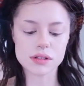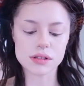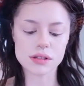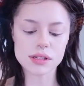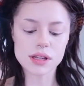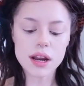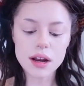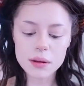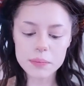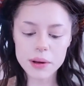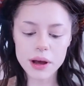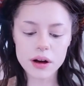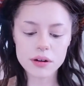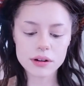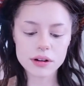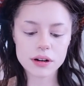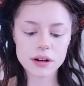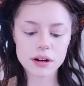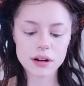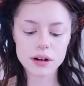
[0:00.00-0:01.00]
setting
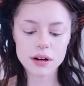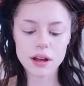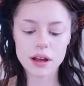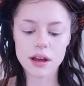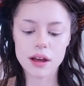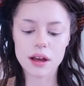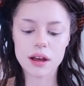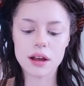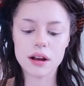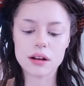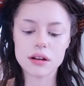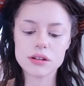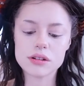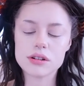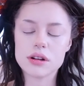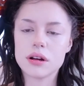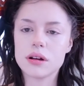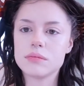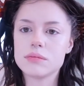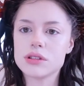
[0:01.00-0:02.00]
powder, and
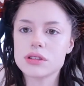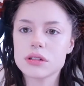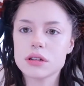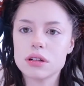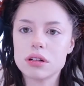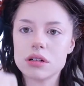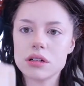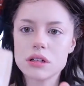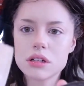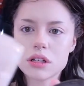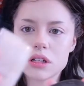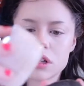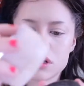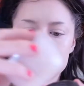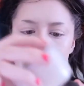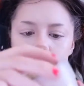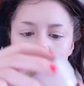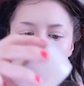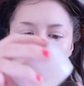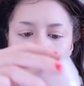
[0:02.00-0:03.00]
I'm just gonna
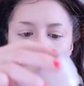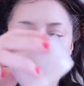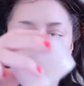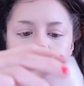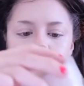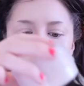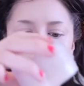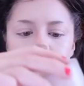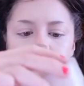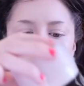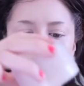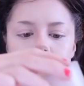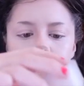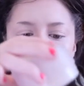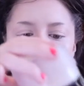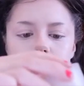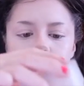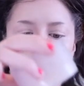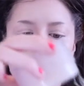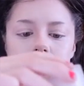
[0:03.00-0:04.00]

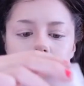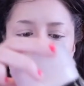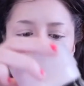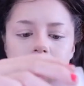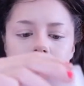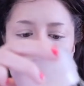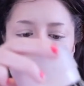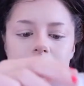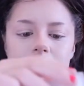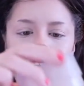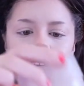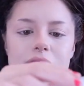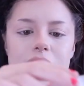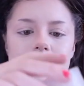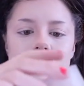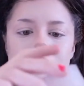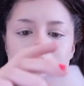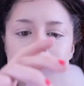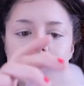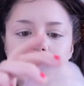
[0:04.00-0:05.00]
sprinkle some of
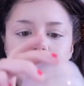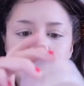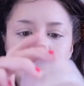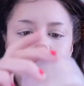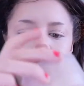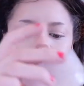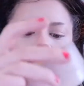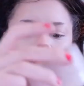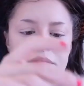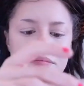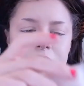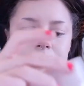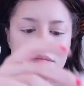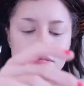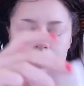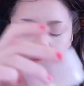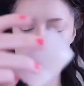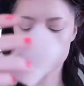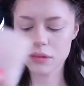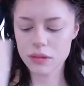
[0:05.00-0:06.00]
it
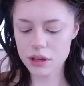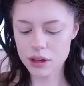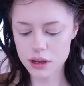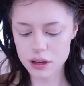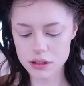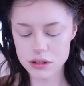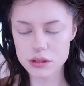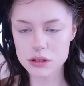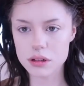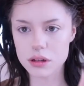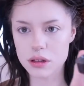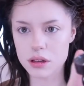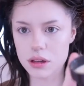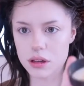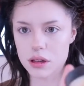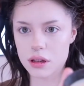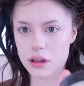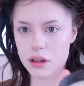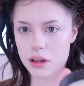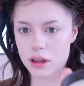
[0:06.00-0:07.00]
into
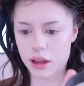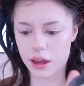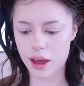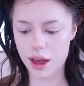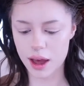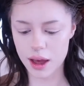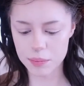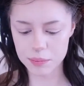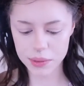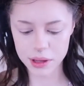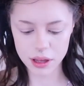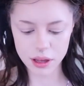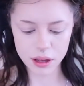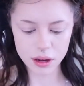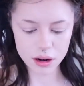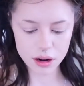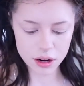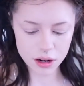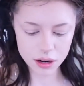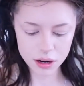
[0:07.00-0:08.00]
the cap
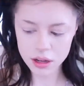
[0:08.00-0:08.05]
here.